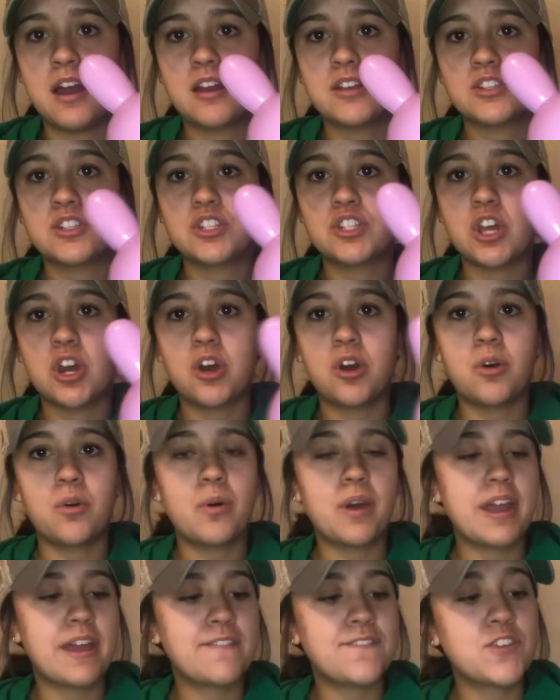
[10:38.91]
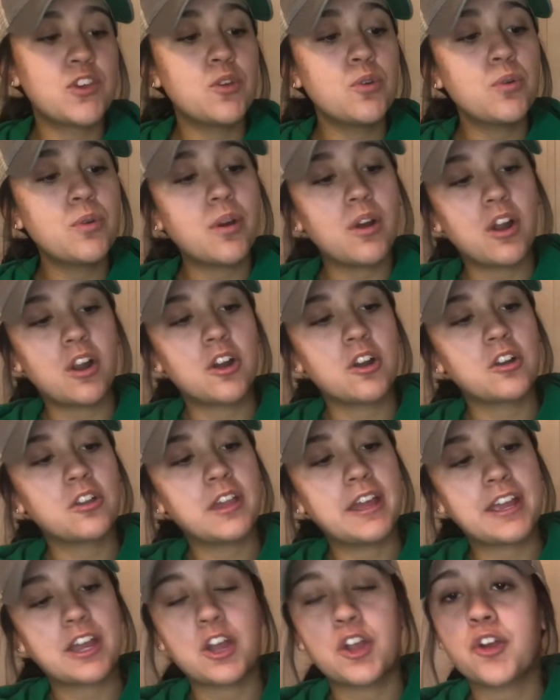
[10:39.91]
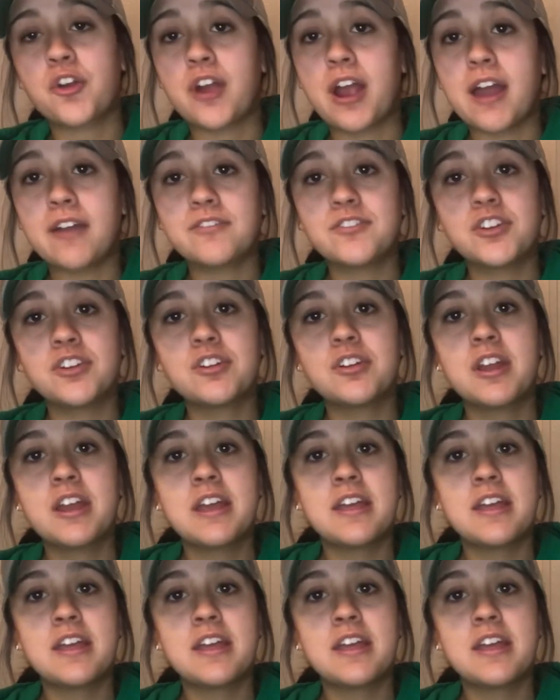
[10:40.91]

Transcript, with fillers: So if you are like a crafter,